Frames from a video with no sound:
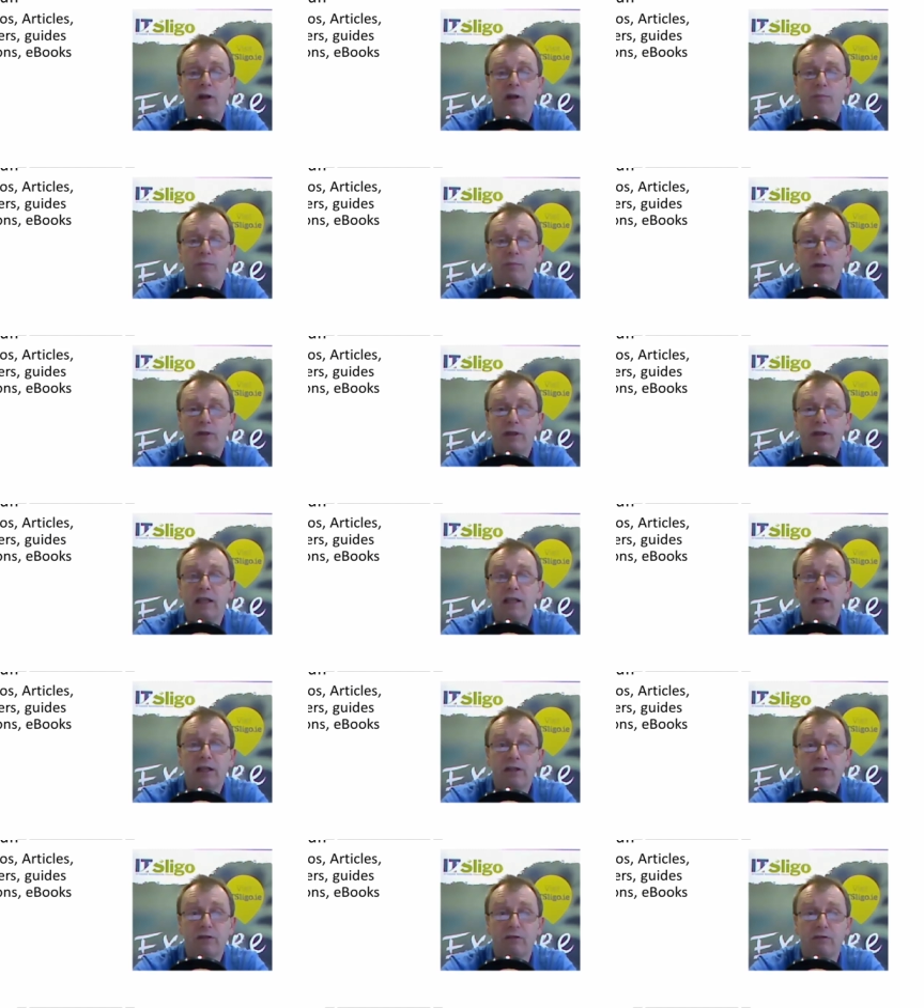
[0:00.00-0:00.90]
but in
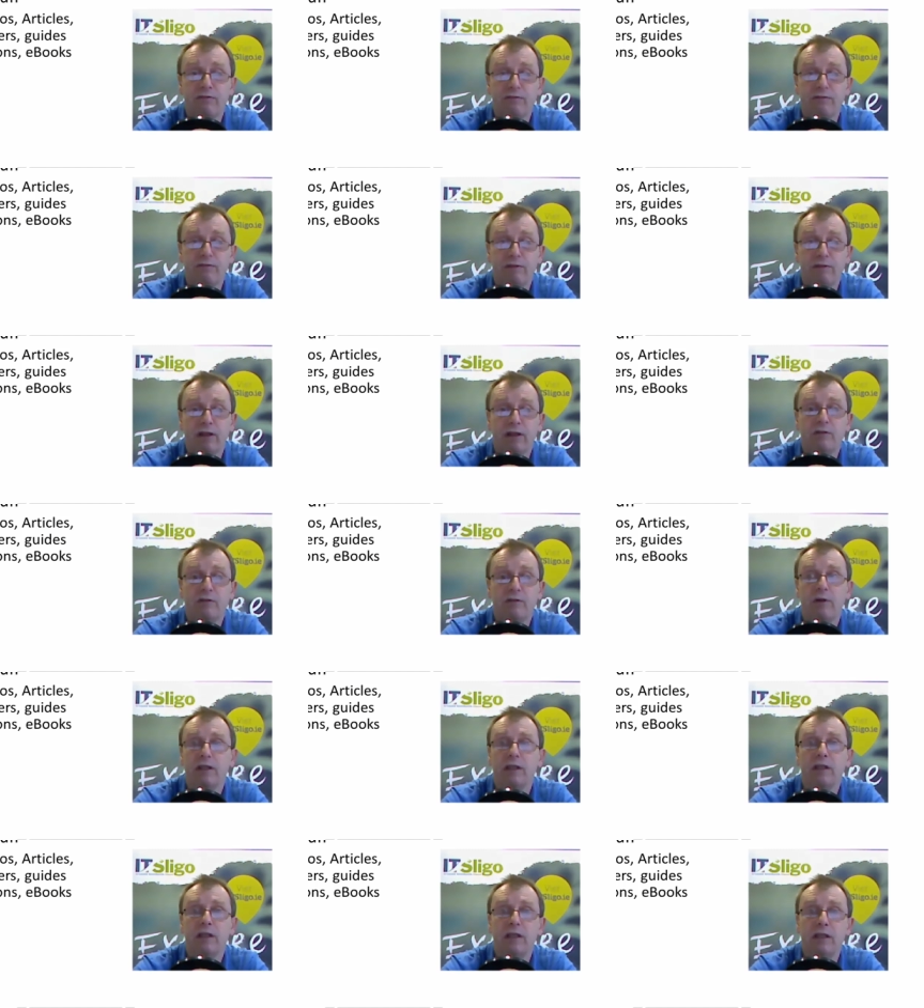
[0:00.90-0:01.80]
actual fact,
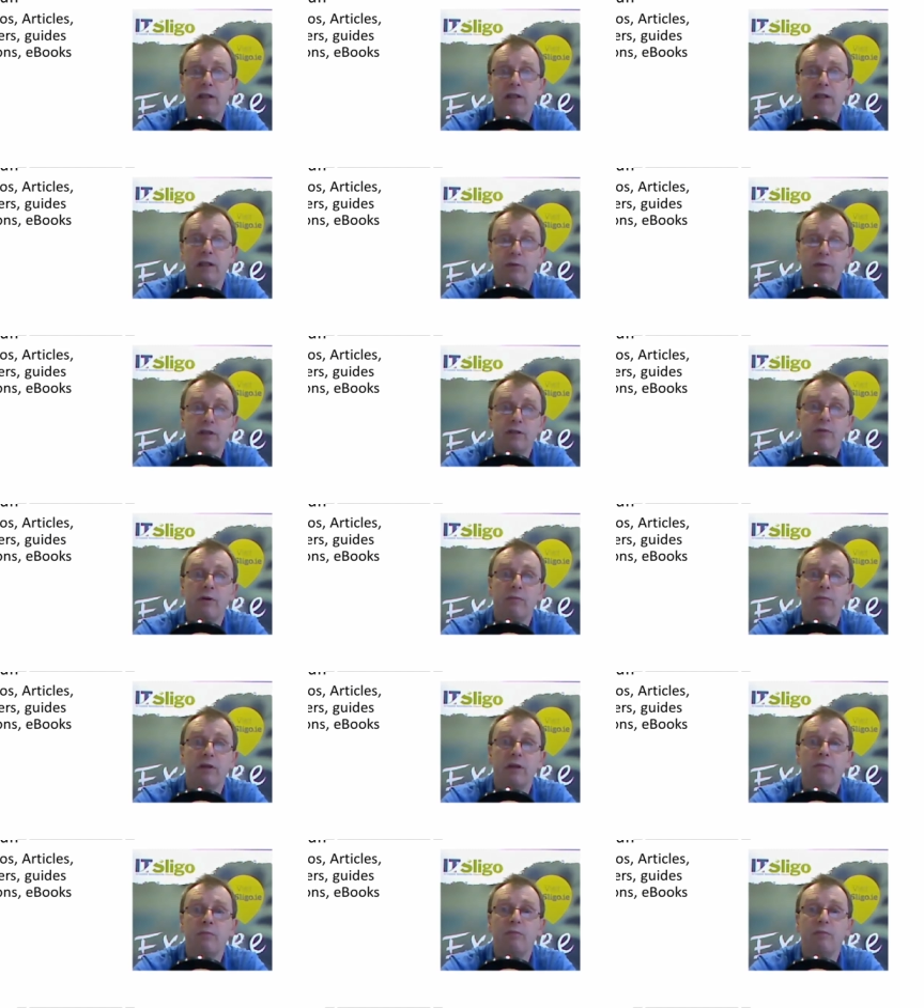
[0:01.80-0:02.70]
writing an ebook is
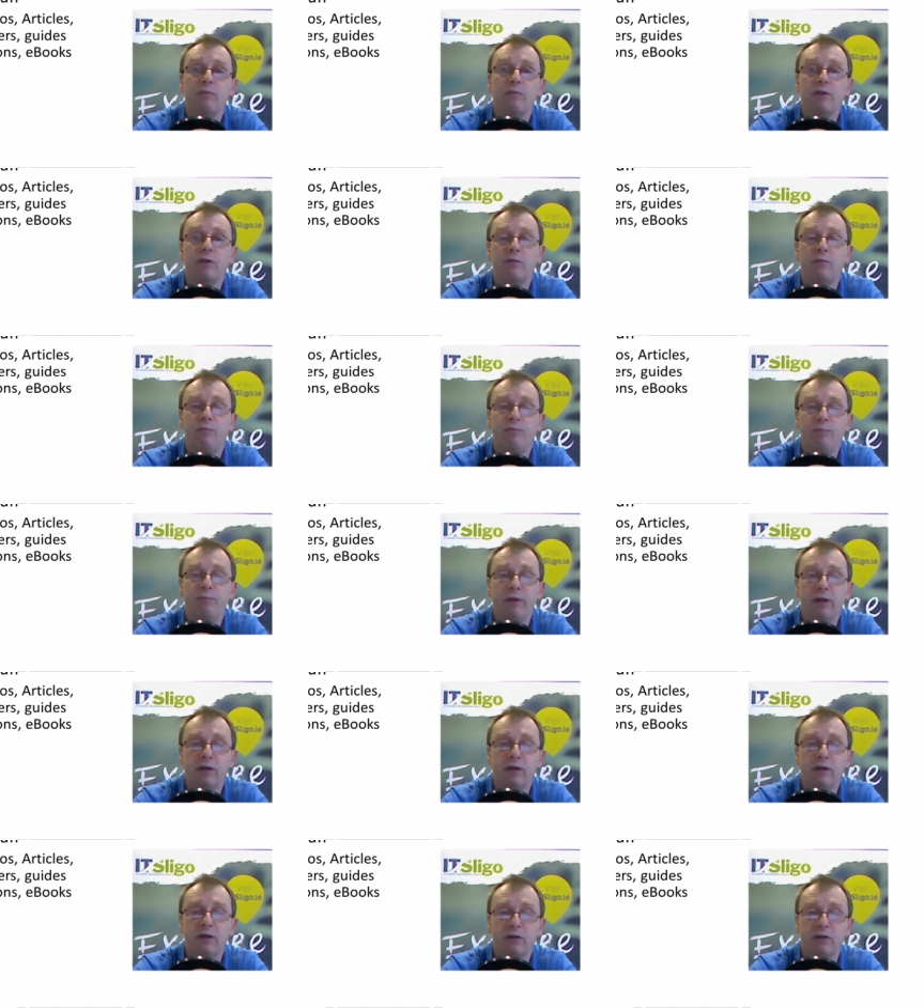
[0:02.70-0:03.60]
probably a much
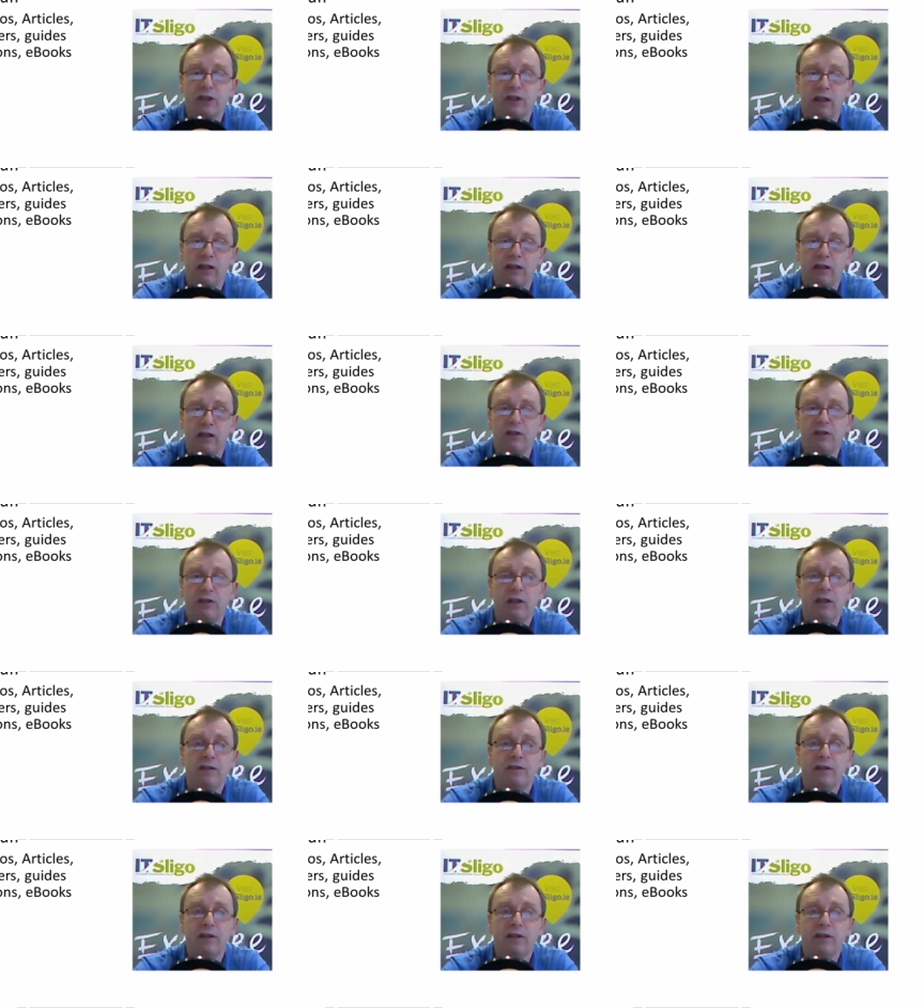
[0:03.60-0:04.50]
bigger challenge
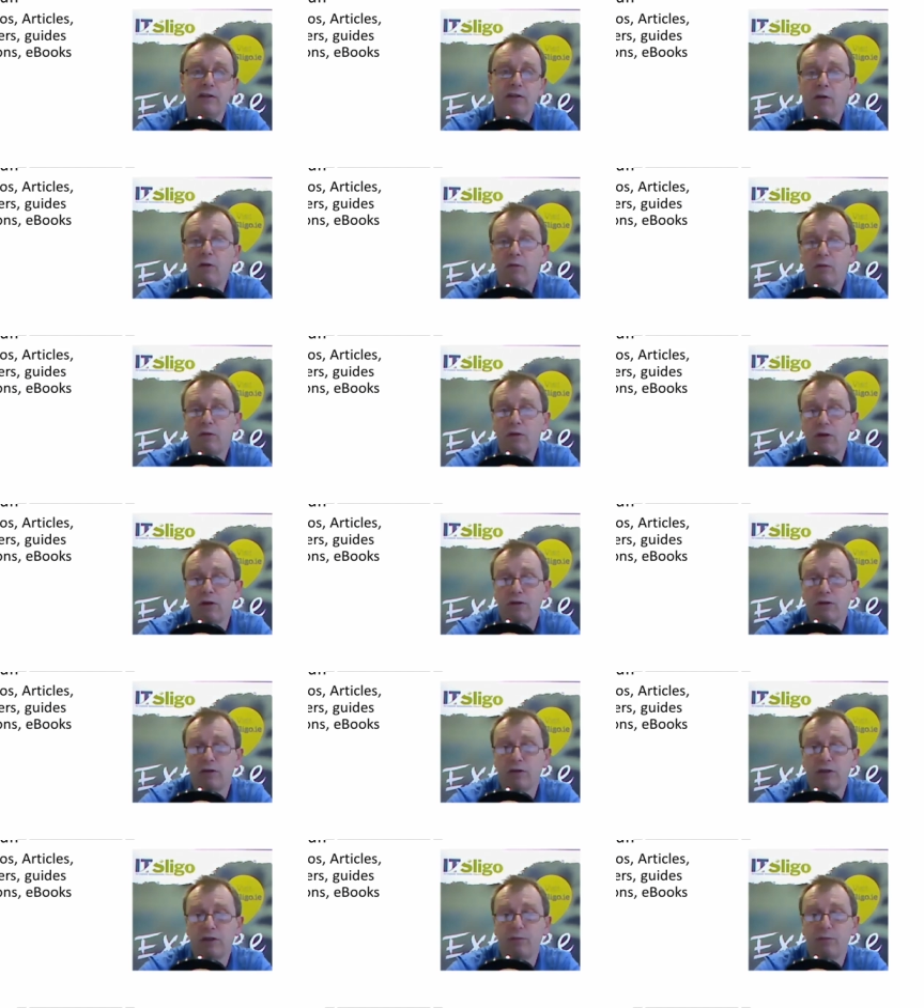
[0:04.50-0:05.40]
than the low
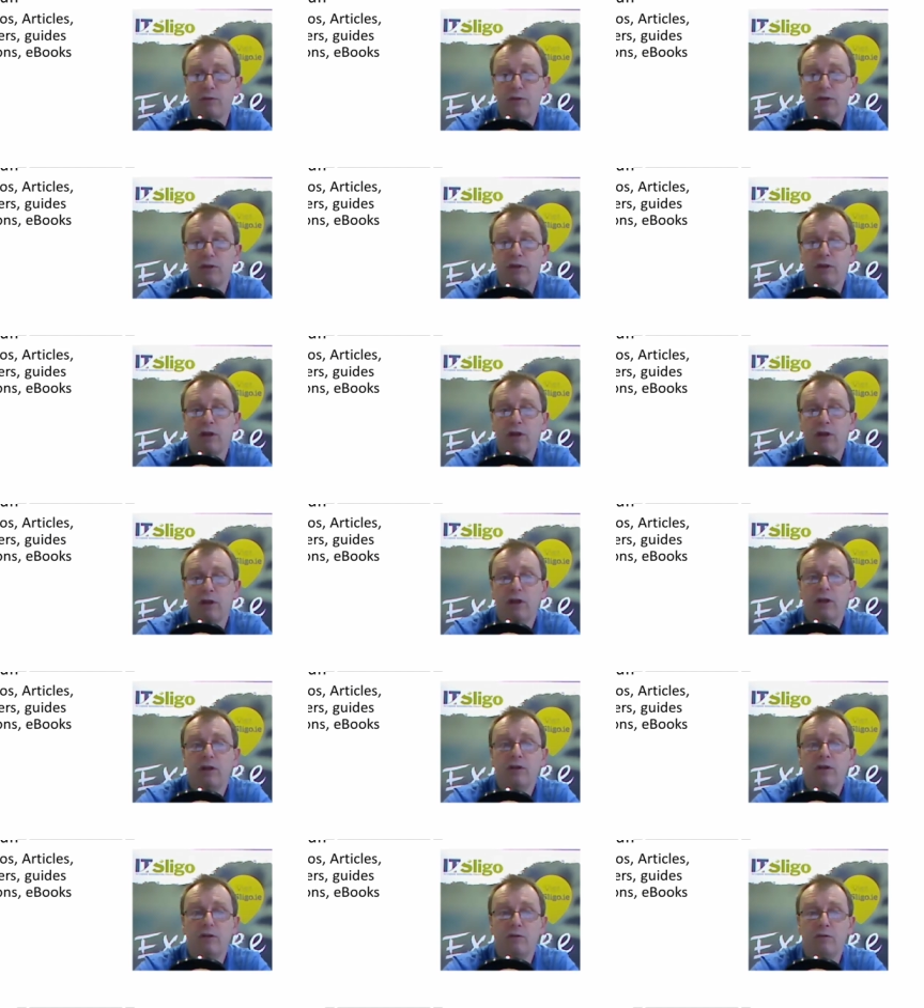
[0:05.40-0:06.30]
cost approach
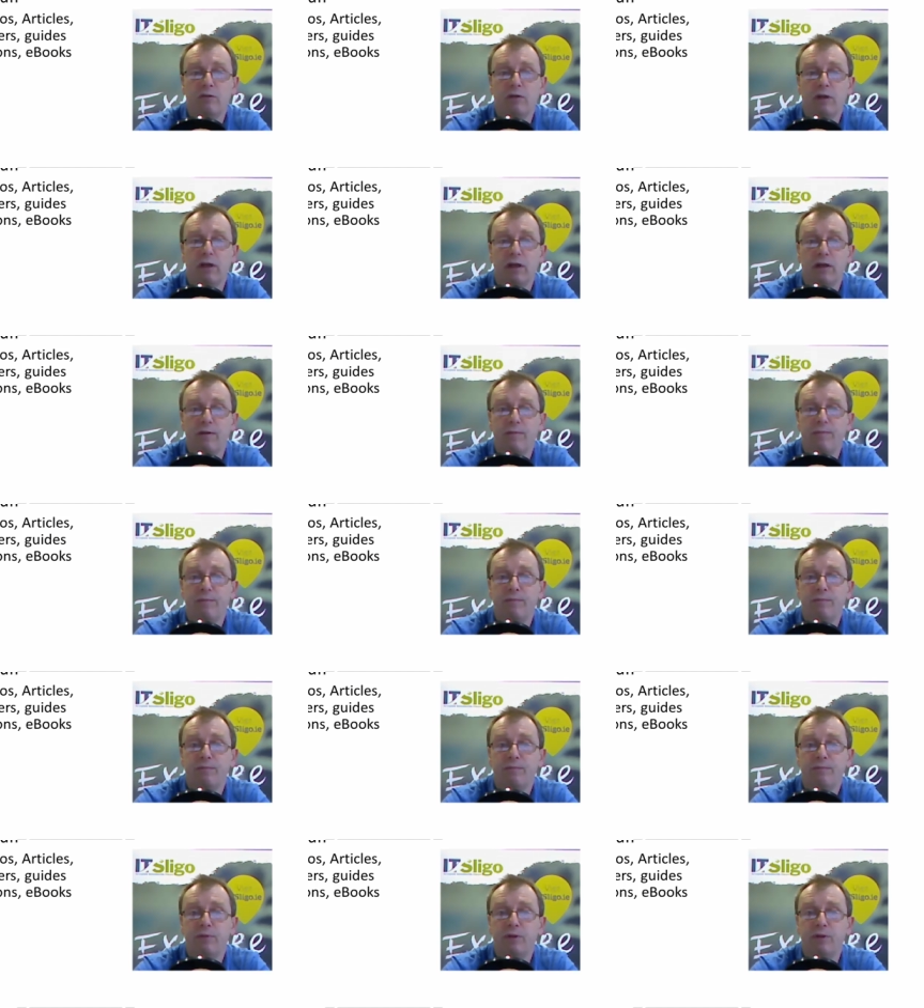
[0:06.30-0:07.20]
to uh,
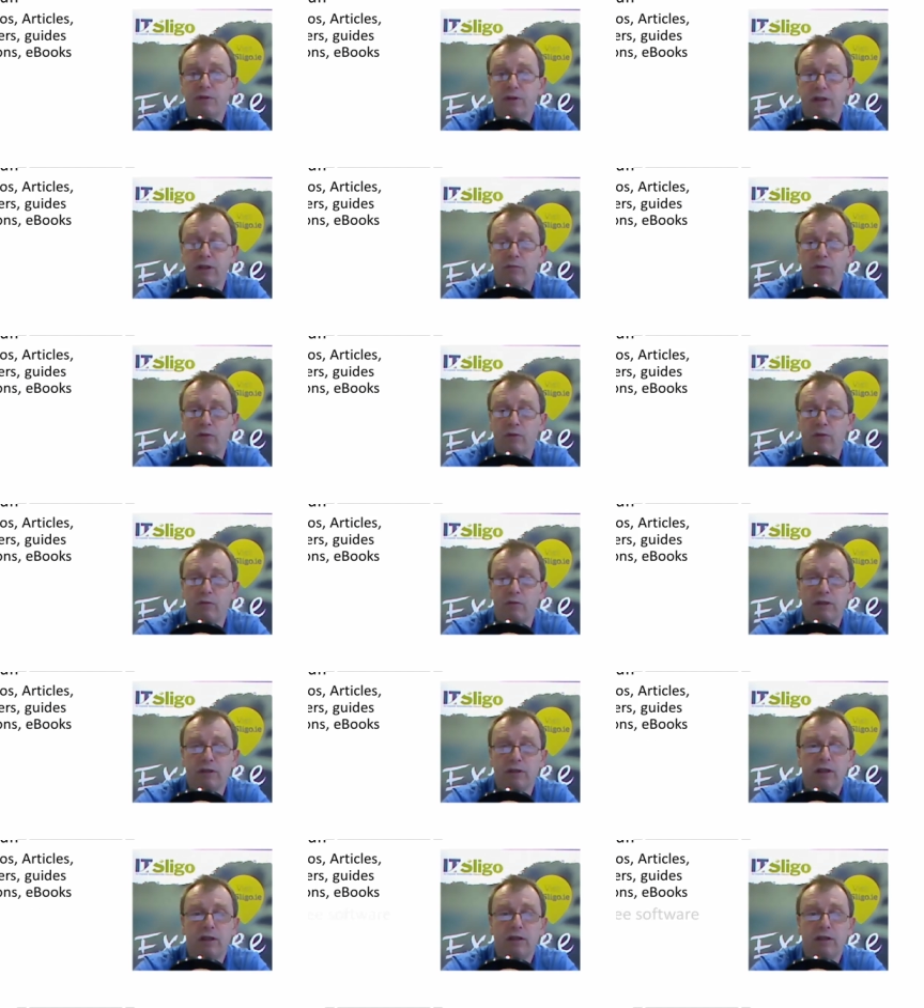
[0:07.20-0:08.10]
producing
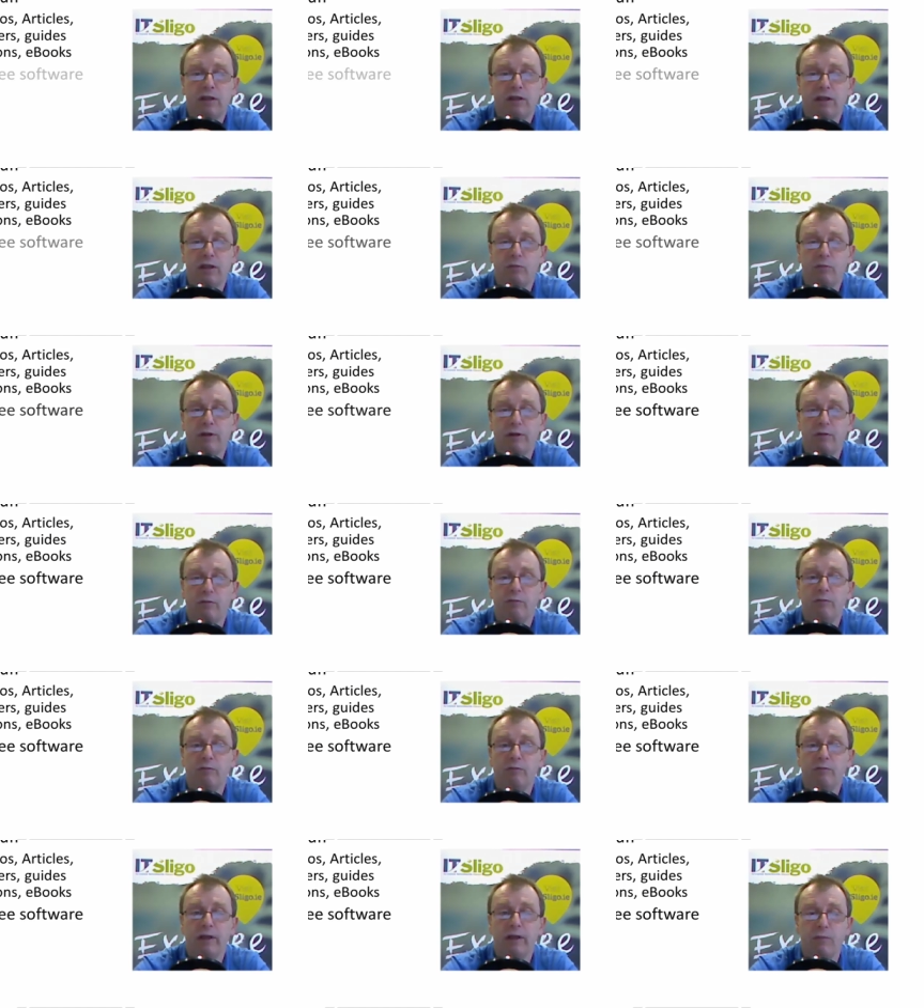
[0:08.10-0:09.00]
MOOCs that we're
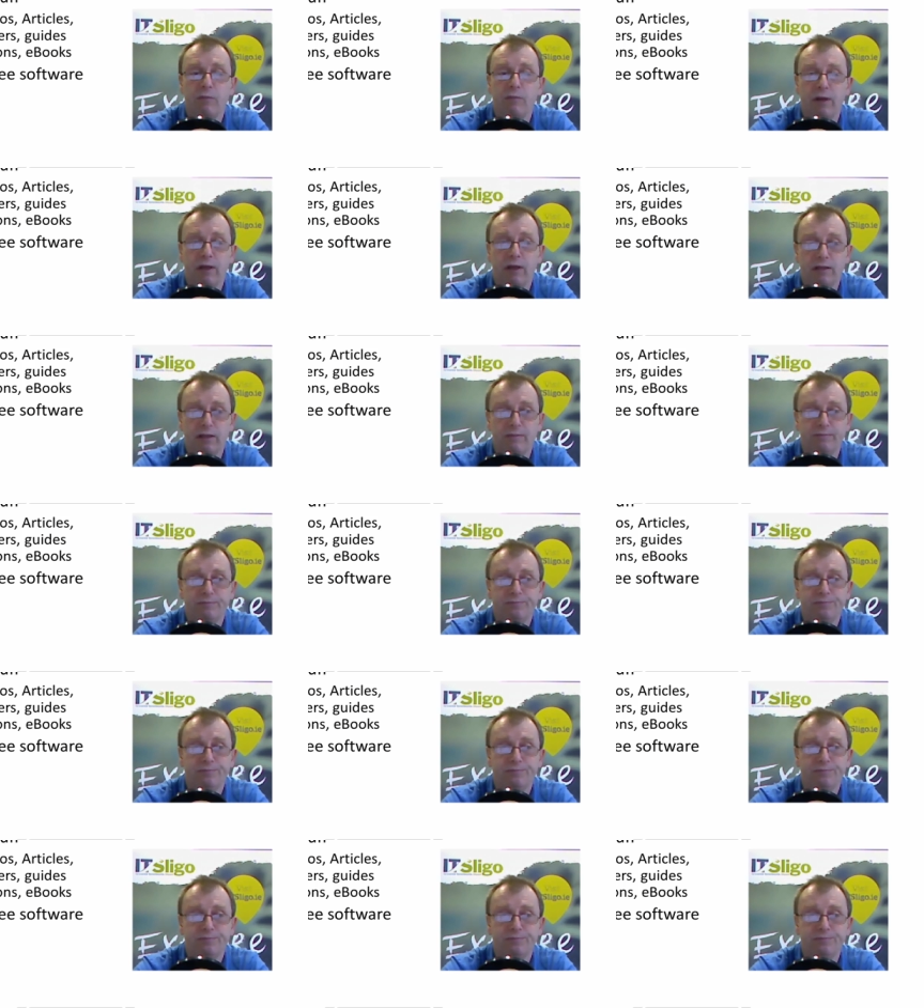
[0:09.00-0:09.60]
recommending.